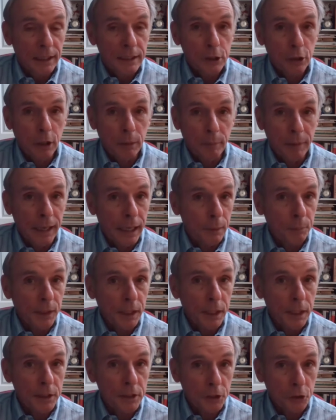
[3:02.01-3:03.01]
So I'm
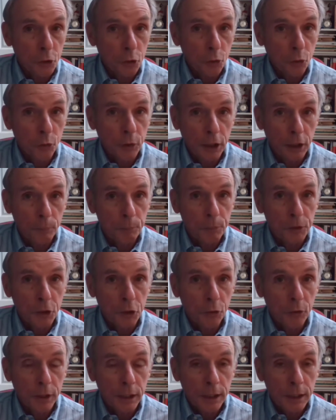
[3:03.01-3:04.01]
happy to help
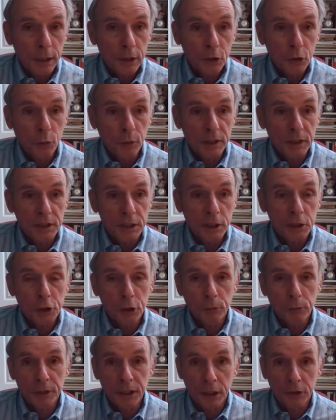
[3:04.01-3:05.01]
you, to
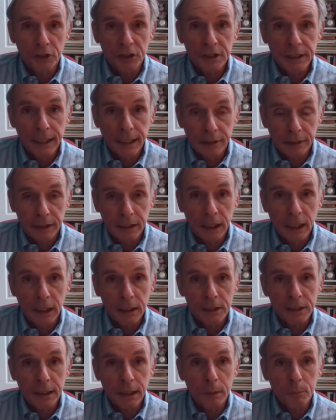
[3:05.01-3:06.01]
assist you with understanding the
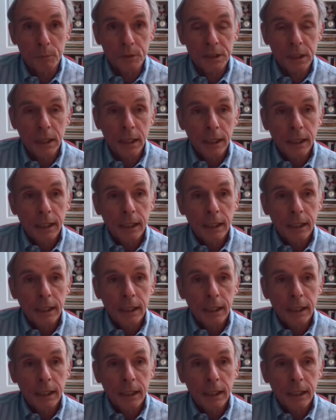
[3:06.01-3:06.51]
concepts,